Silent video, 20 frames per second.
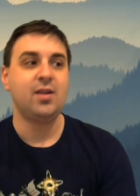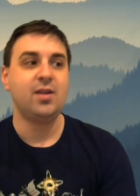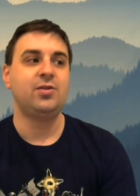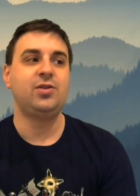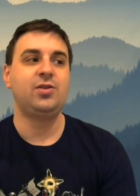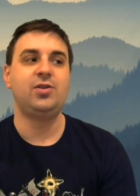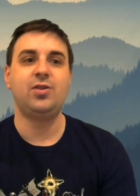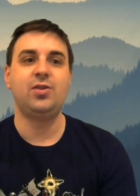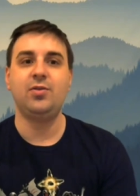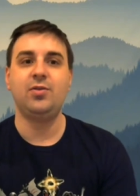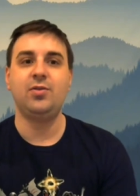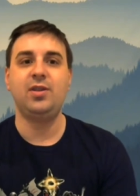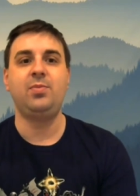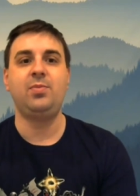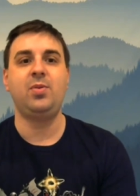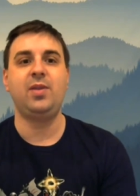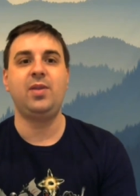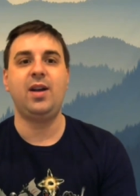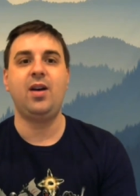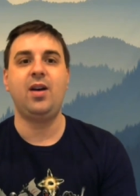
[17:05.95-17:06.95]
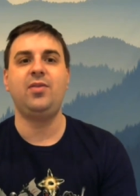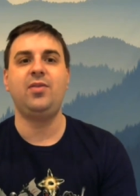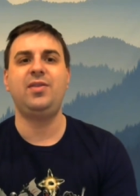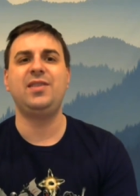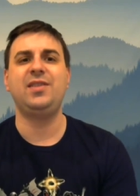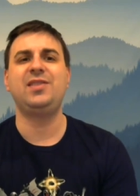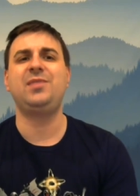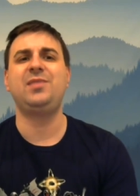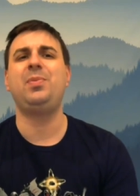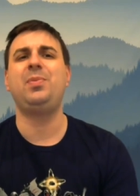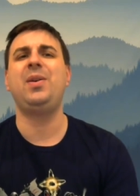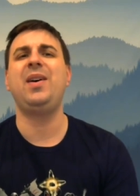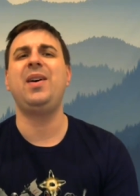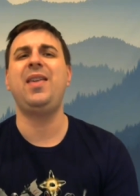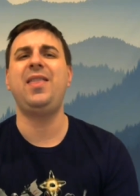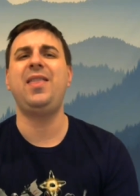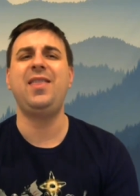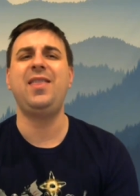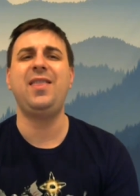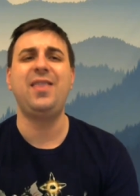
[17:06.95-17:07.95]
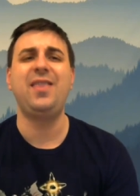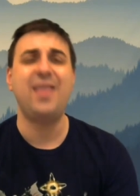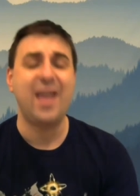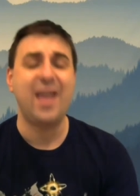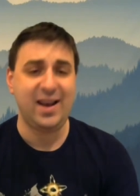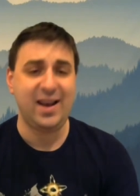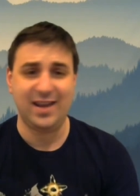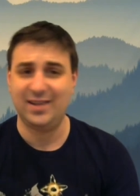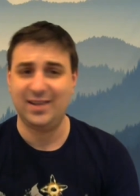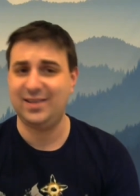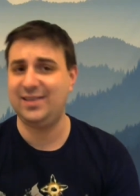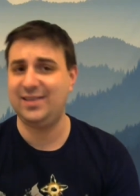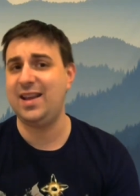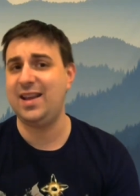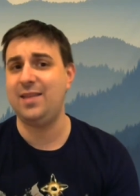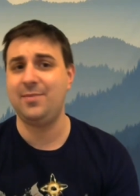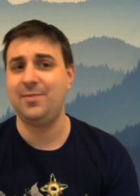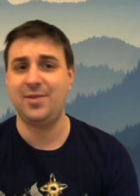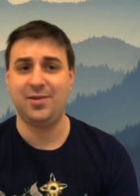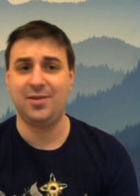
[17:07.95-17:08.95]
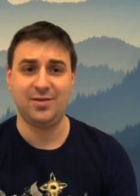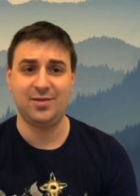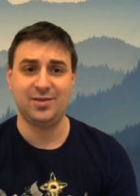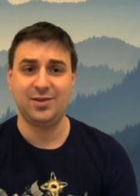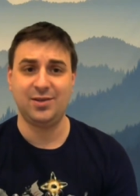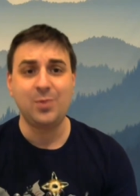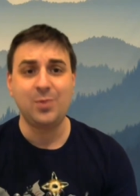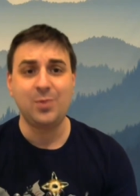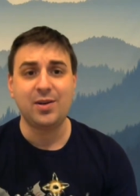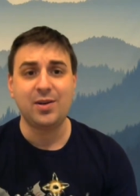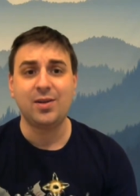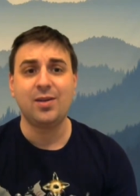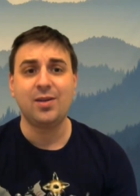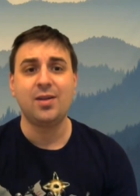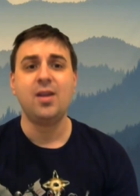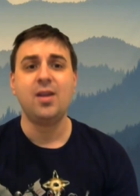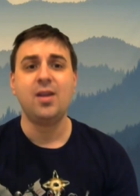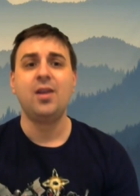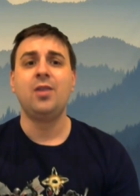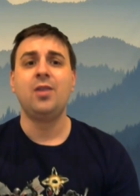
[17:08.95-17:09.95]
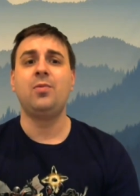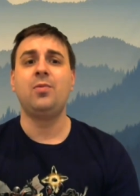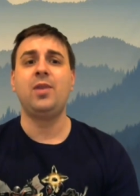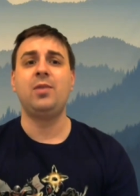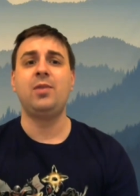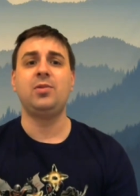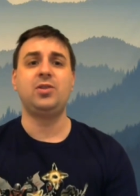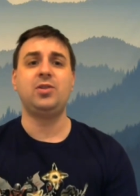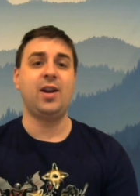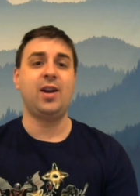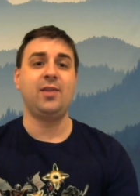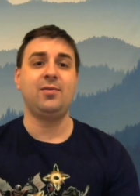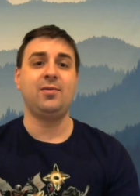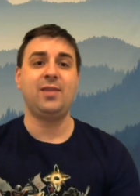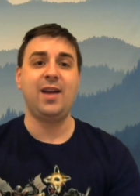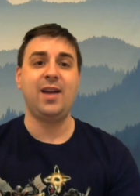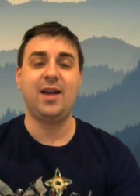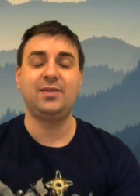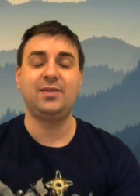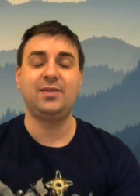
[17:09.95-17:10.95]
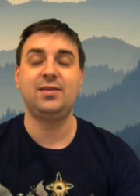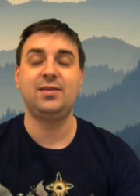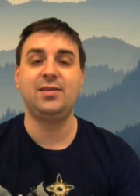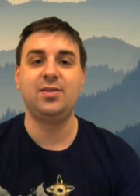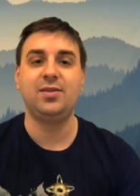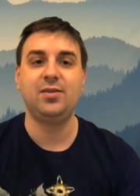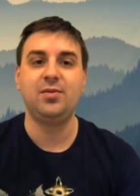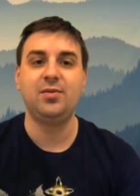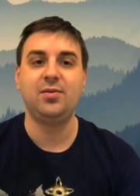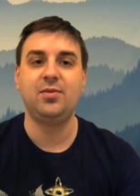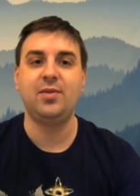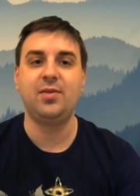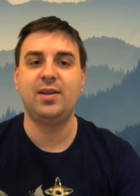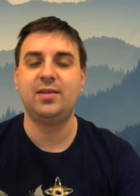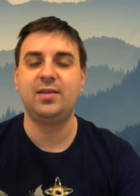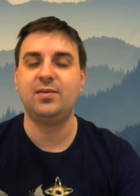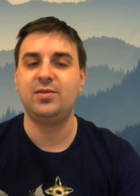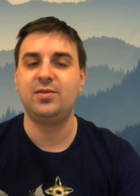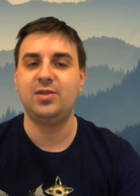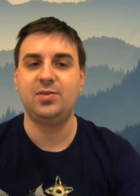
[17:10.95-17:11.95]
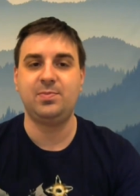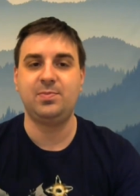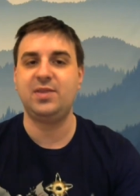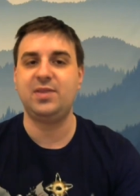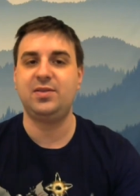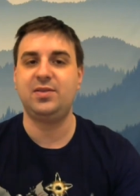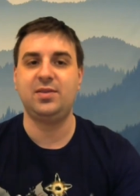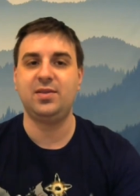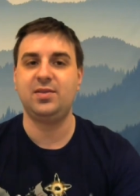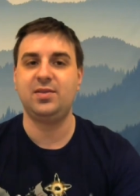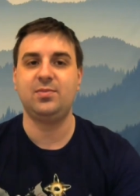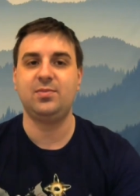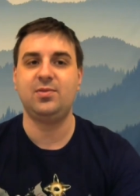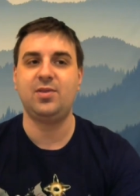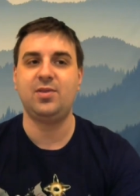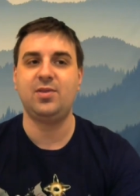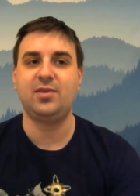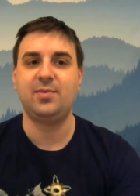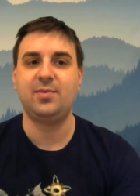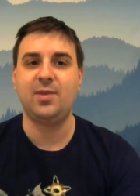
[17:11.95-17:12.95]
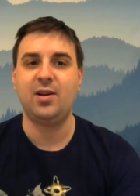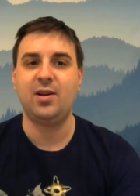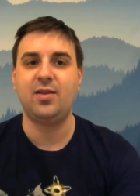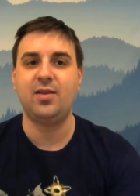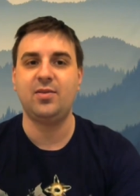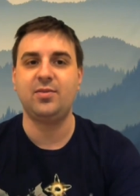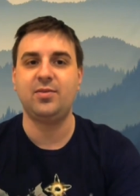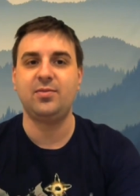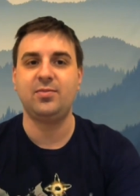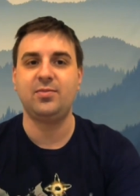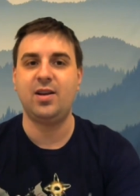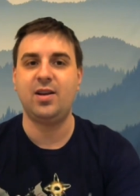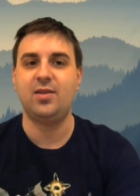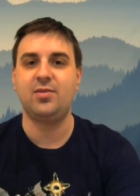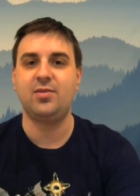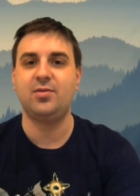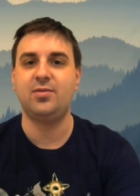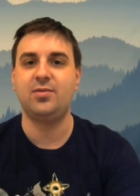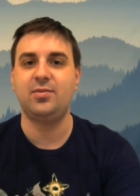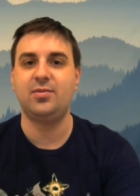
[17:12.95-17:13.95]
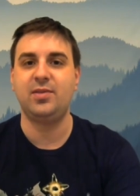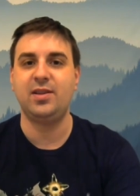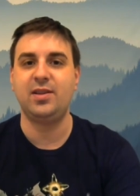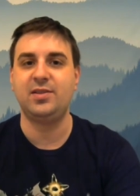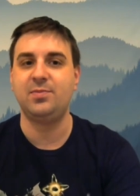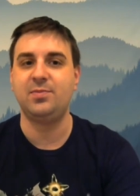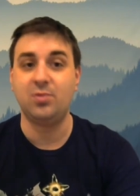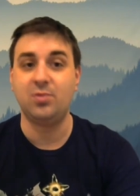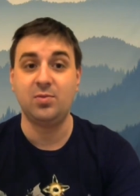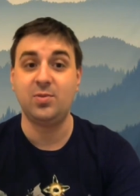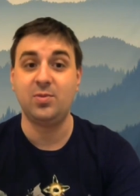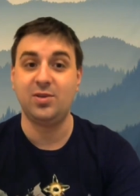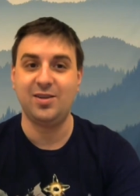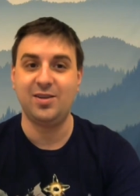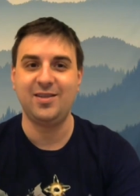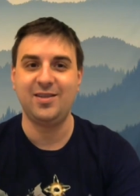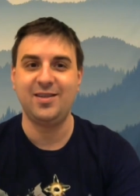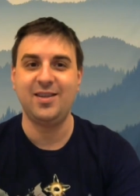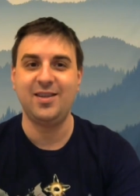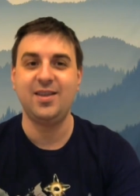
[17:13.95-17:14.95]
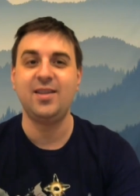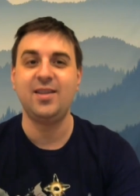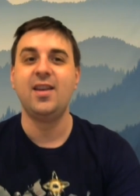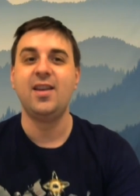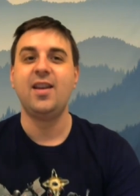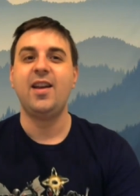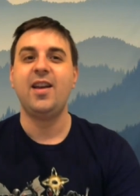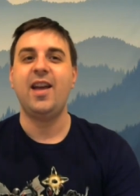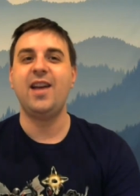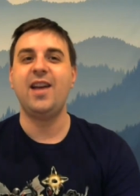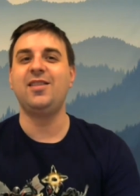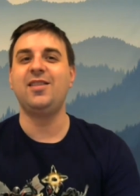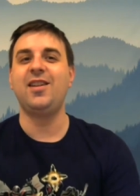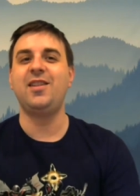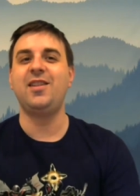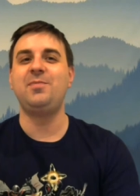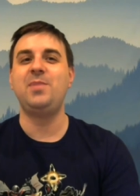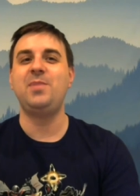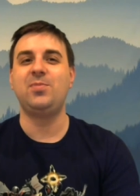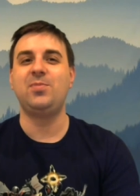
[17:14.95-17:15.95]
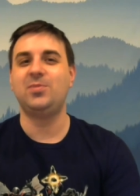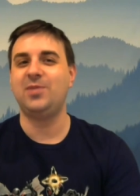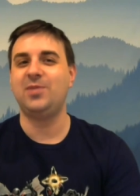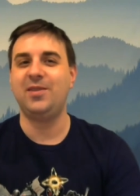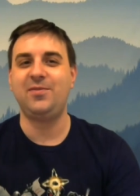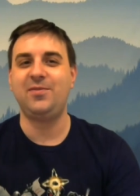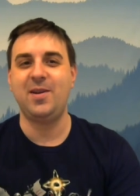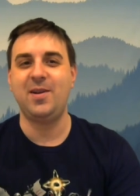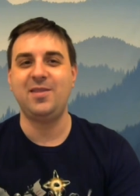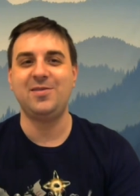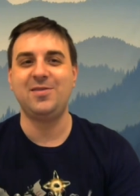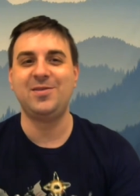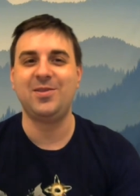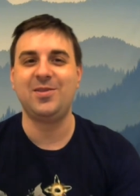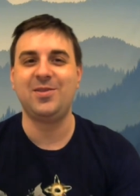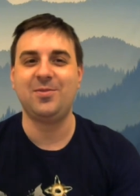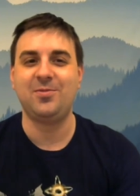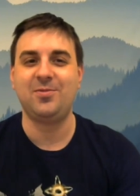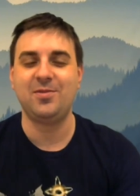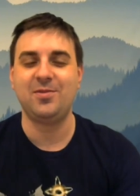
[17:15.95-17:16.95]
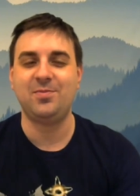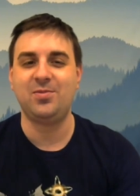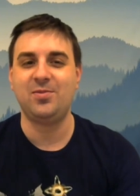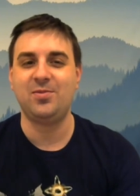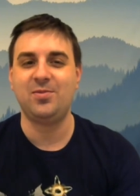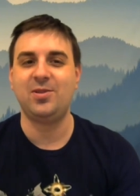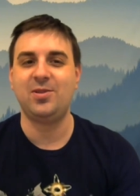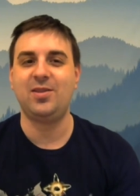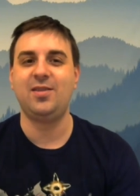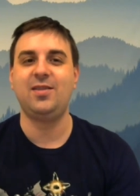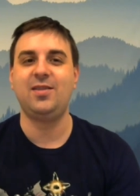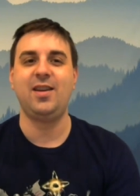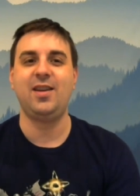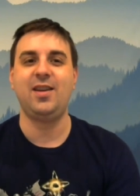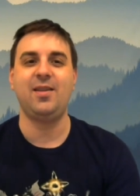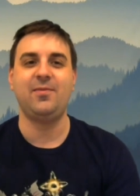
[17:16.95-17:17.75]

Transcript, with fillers: Sony put out this pathetic statement on Twitter, which I reacted to and just basically talked about how, how it's bull malarkey. And a lot of people love my use of the word bull malarkey.